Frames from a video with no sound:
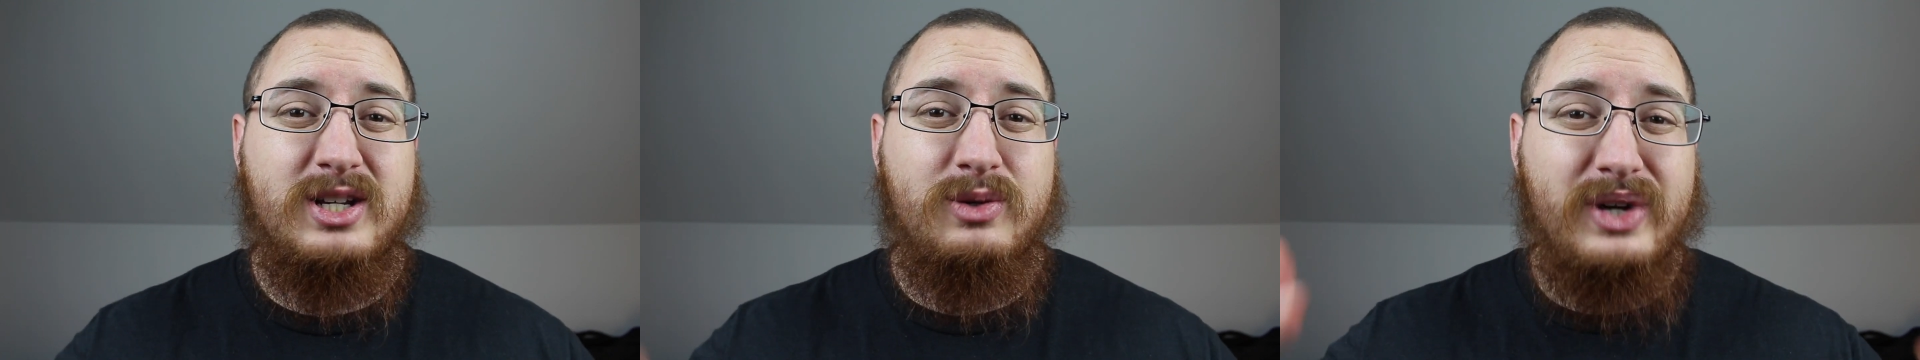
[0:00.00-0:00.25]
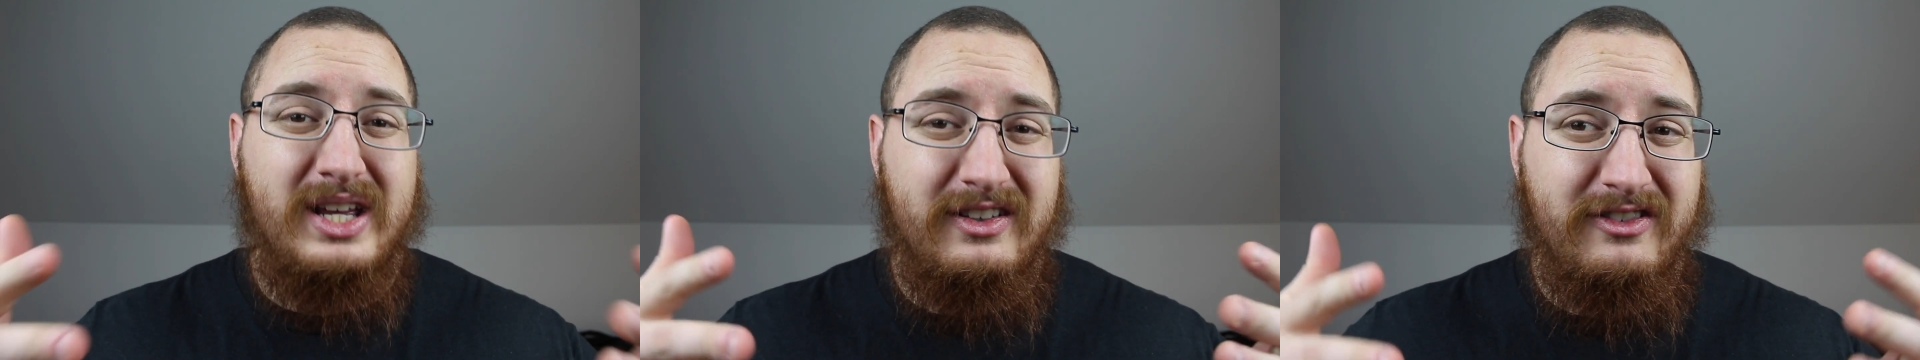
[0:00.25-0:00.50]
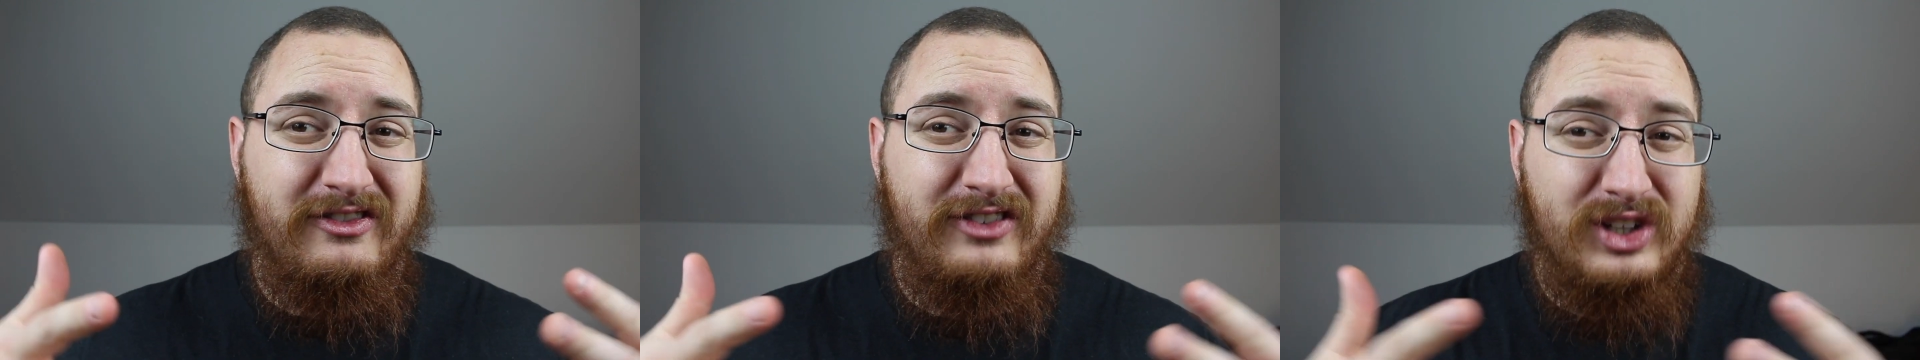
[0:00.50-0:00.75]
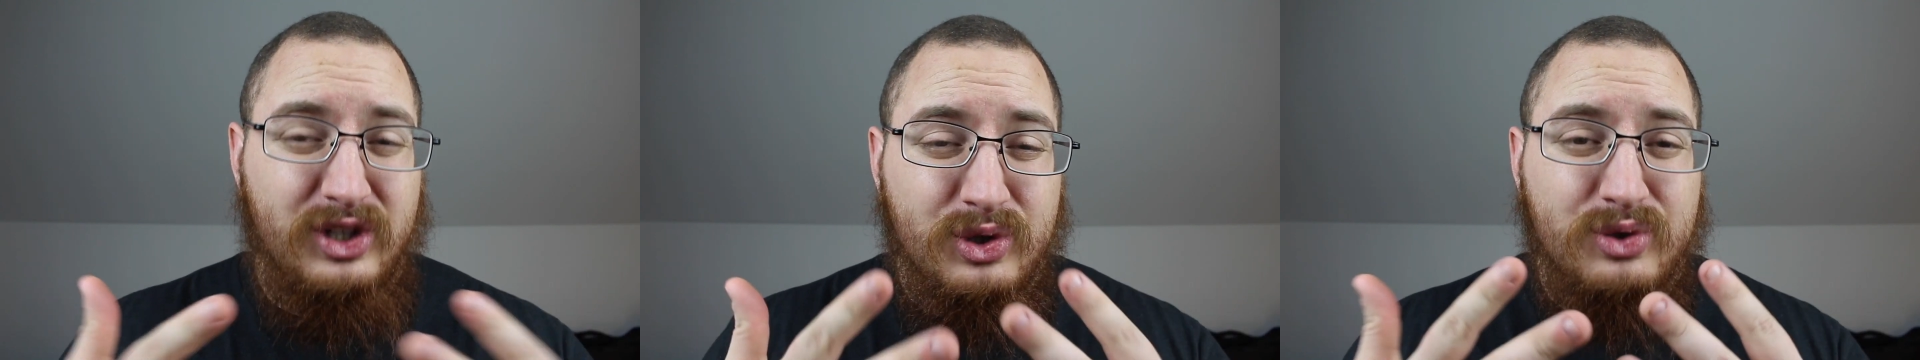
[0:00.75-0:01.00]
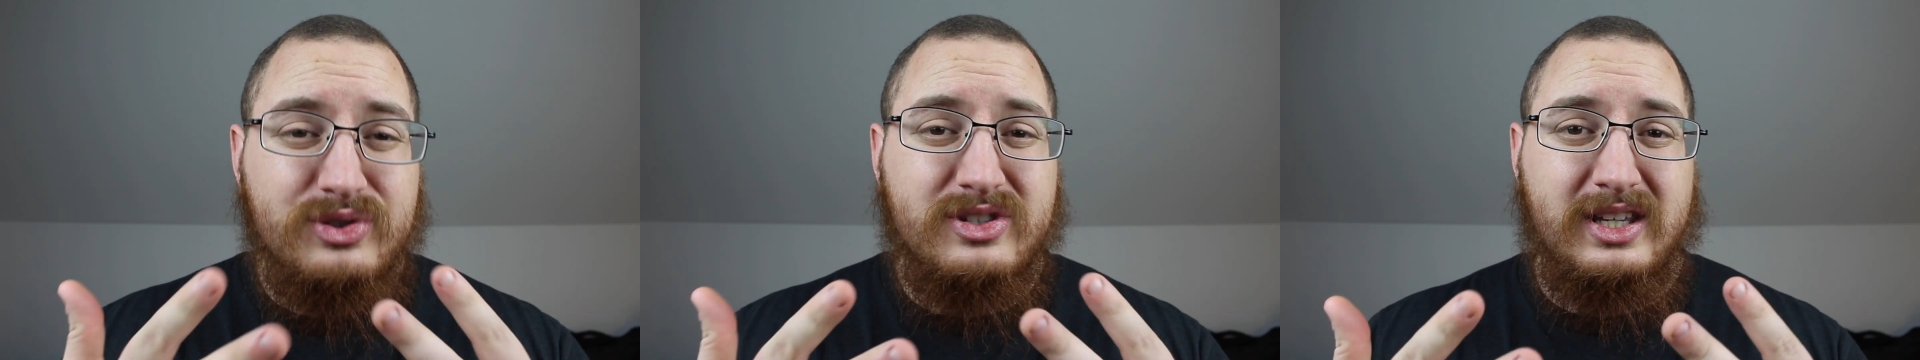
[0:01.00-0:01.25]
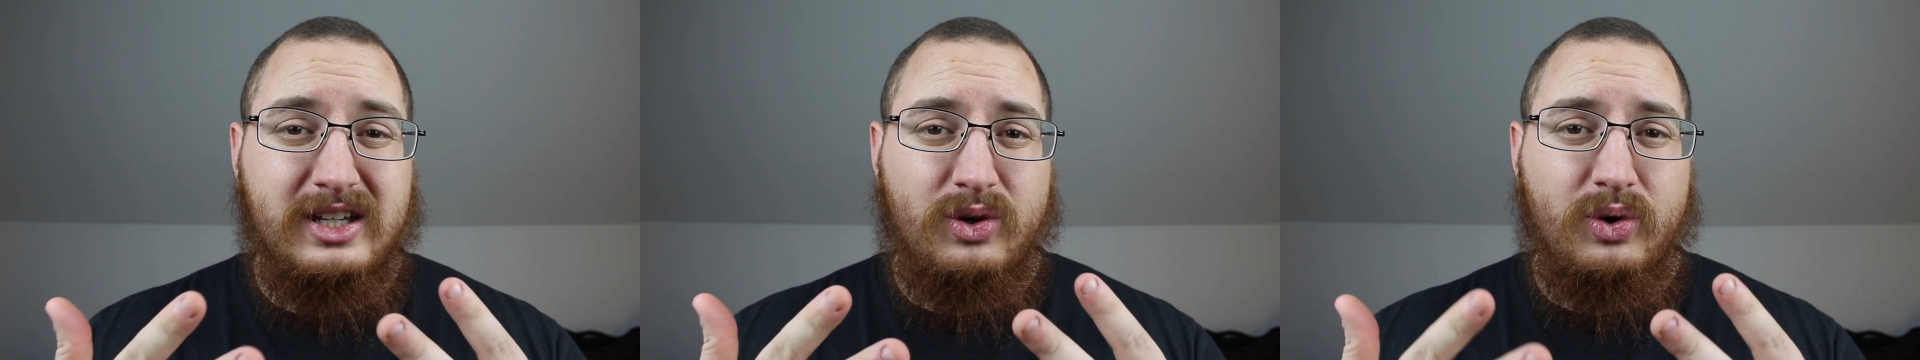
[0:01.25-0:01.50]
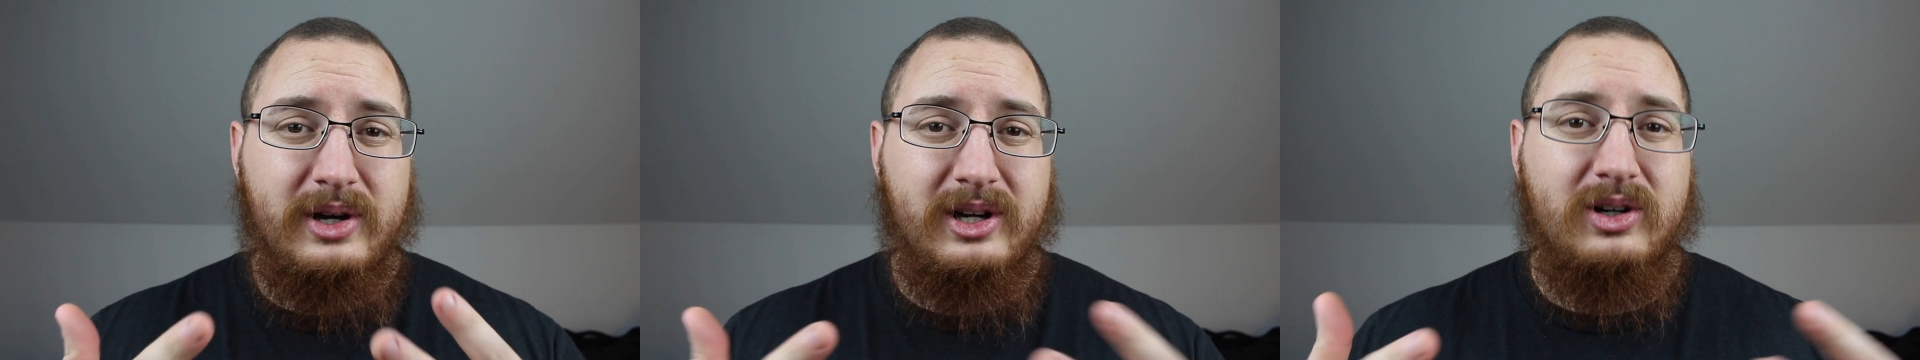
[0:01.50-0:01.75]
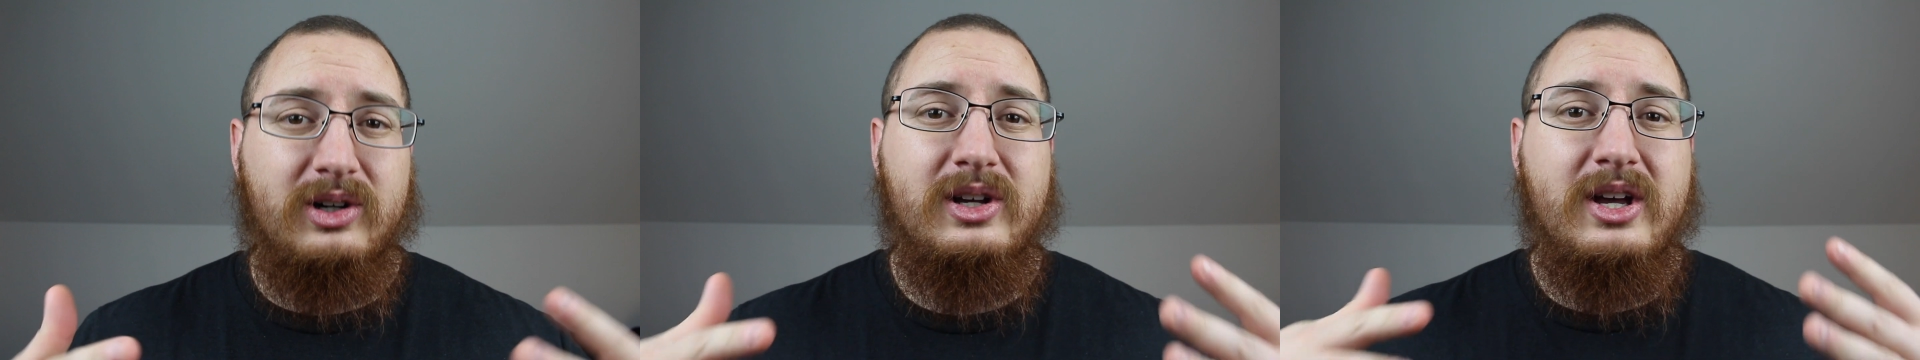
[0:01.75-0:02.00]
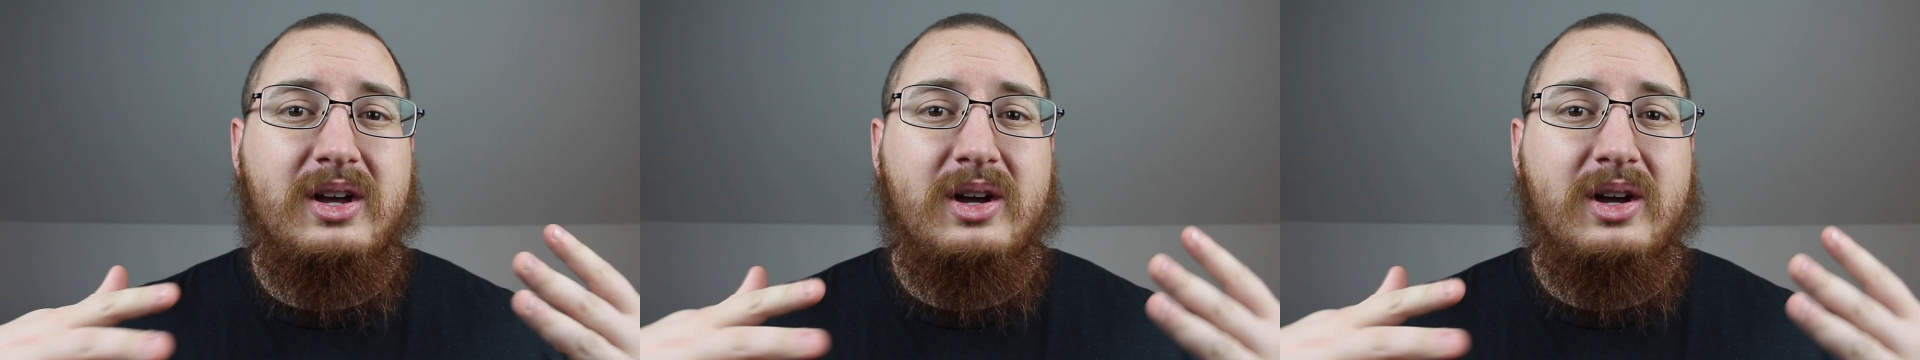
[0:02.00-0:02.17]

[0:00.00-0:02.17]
to infuse the oil